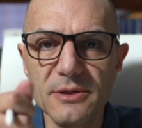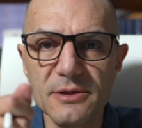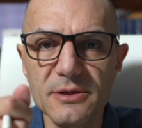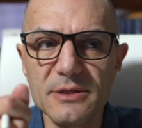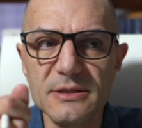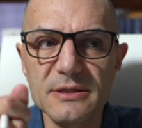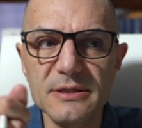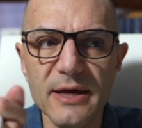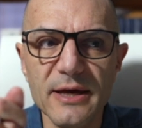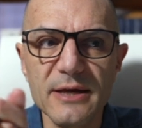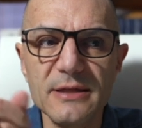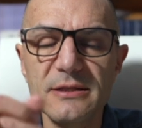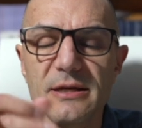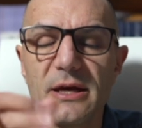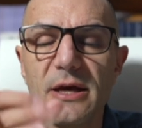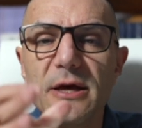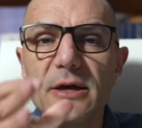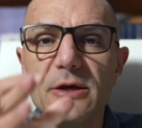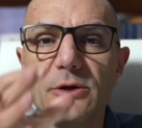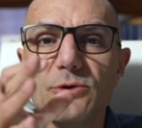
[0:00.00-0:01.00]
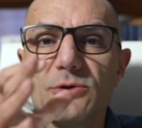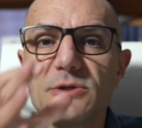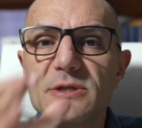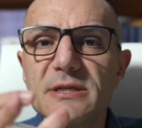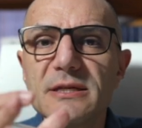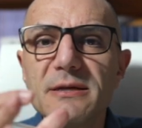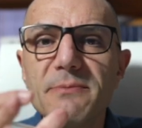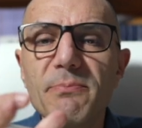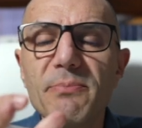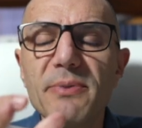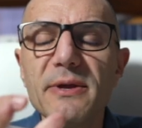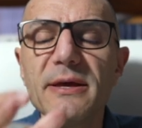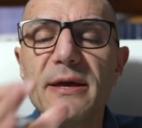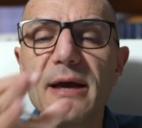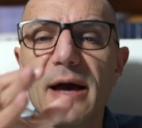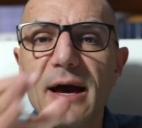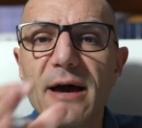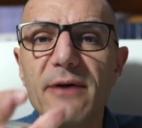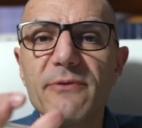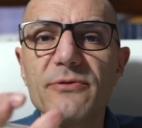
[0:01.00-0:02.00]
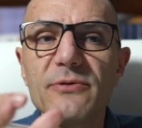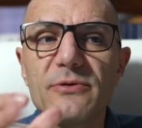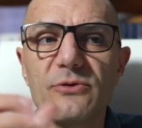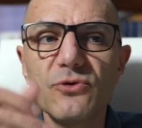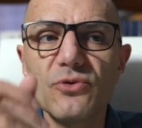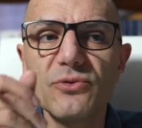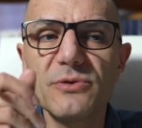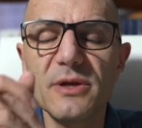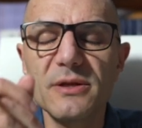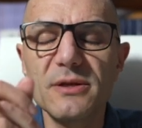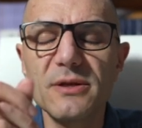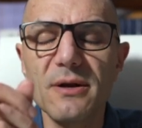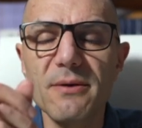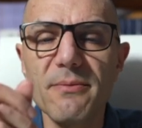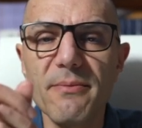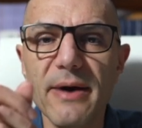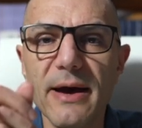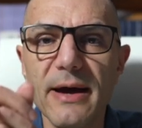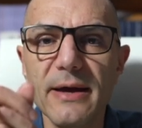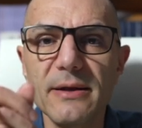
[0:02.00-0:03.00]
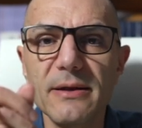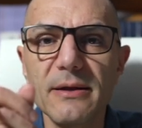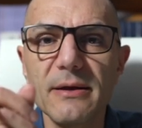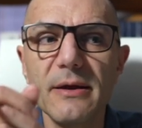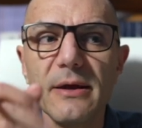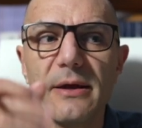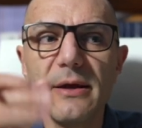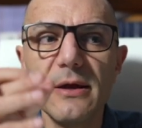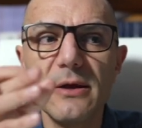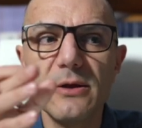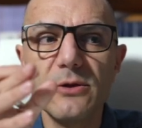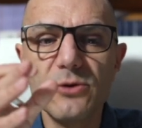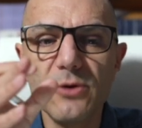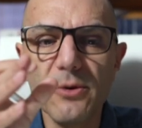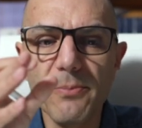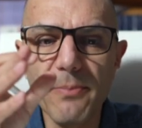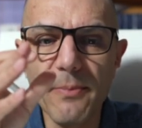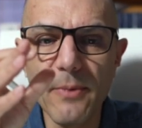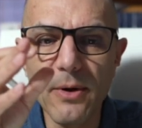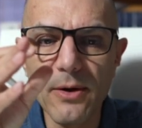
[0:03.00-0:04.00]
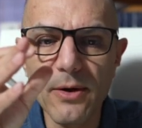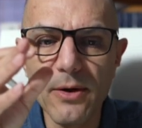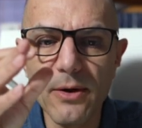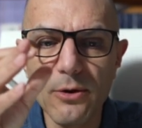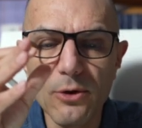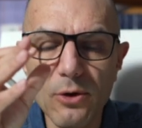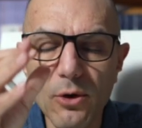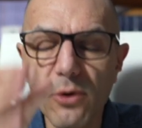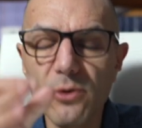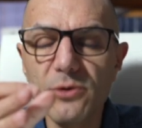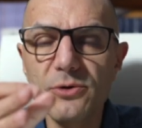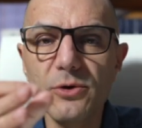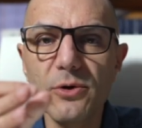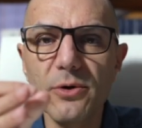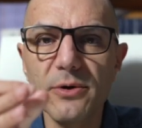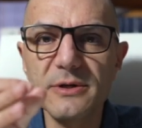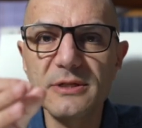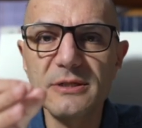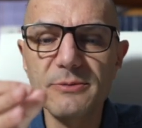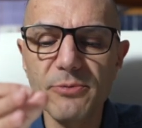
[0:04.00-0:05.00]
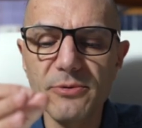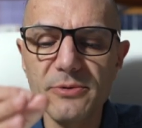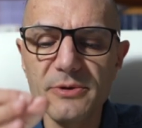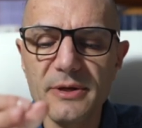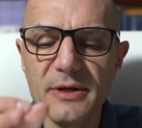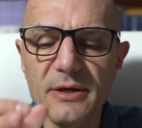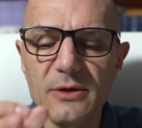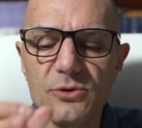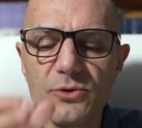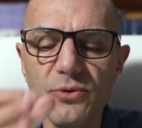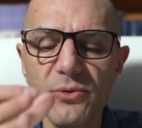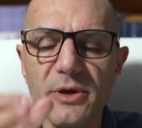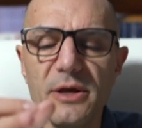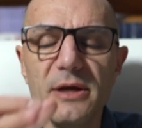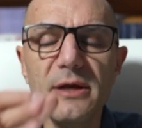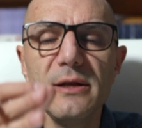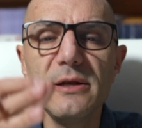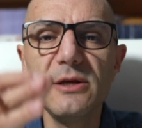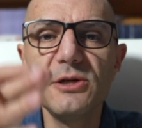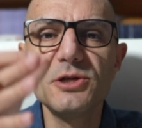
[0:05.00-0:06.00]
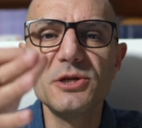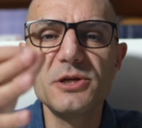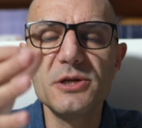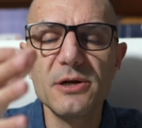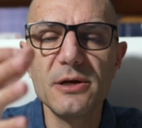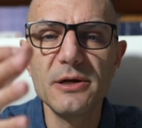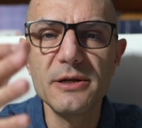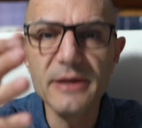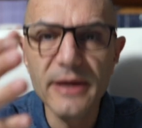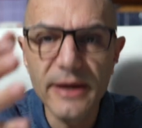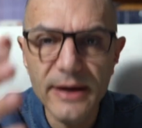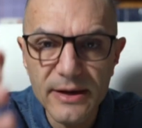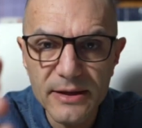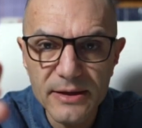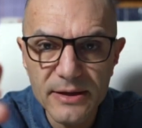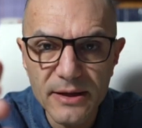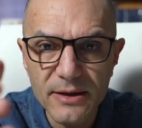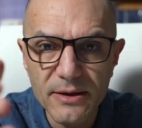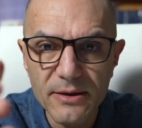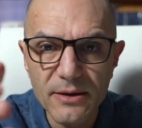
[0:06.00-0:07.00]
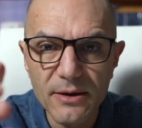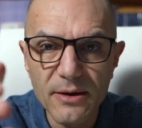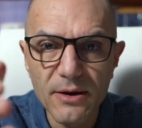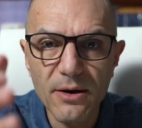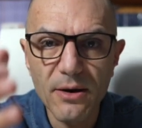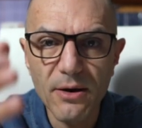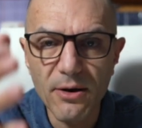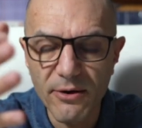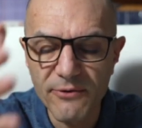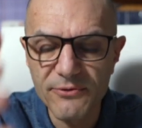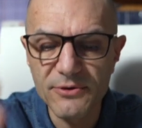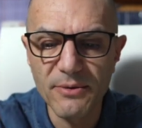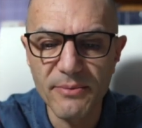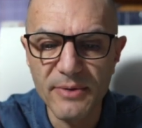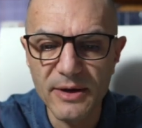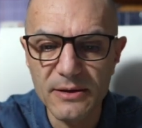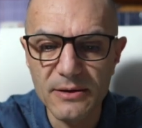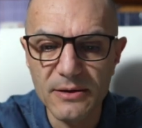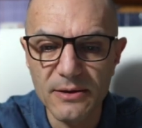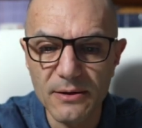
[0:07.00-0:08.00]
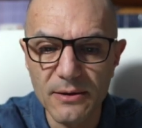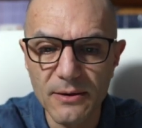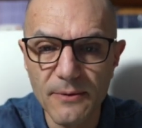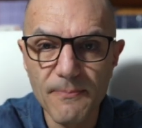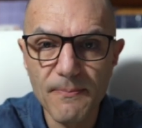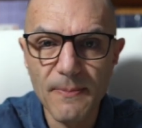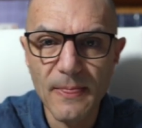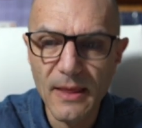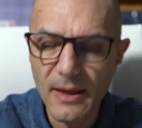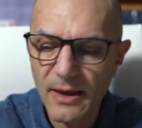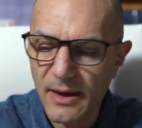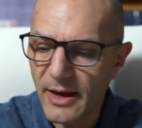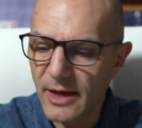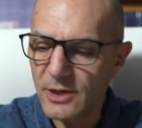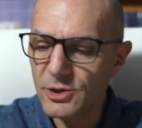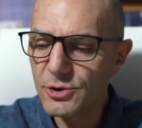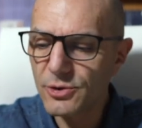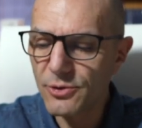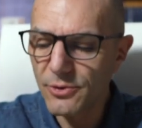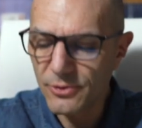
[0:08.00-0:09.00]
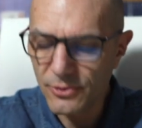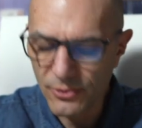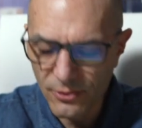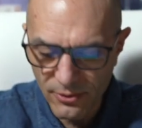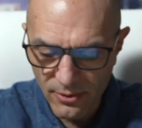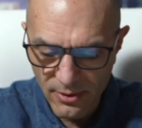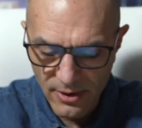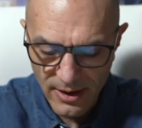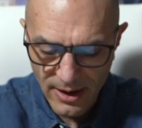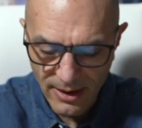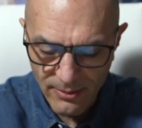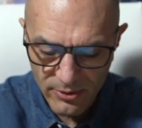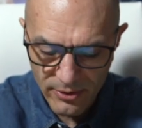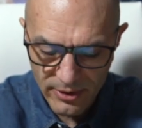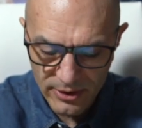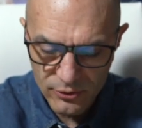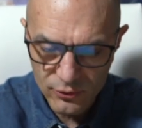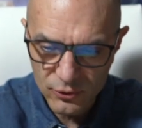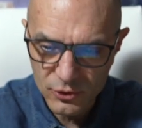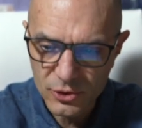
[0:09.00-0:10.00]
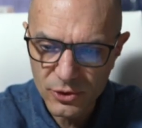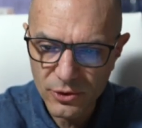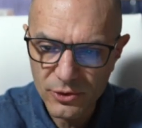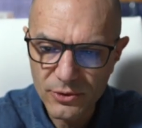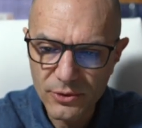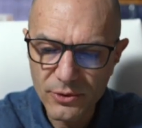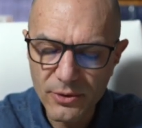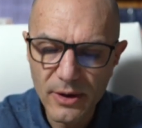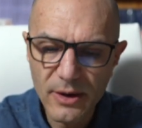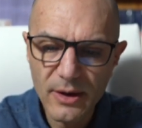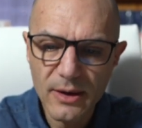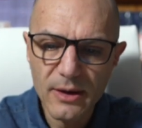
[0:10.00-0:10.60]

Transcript: in this case, you simply have to determine the load corresponding to initial yielding of the metal. I'm going to show you